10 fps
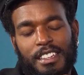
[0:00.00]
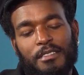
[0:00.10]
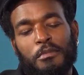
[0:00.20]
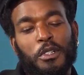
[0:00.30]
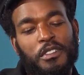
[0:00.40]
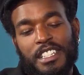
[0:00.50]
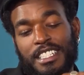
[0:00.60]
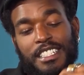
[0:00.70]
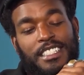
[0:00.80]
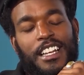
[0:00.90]
in
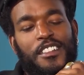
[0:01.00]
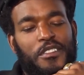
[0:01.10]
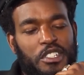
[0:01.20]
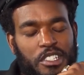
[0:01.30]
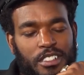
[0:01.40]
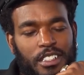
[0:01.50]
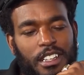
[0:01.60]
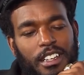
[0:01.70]
movies and television.